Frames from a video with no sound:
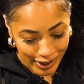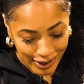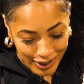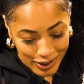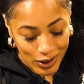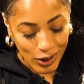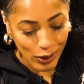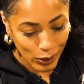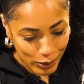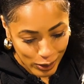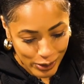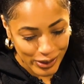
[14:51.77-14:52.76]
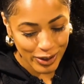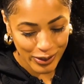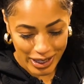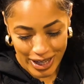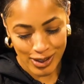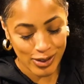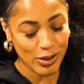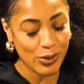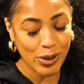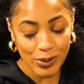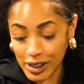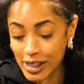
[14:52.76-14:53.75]
Yes. Olu did what he had to
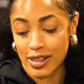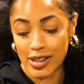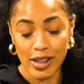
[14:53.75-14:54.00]
do. We were yes.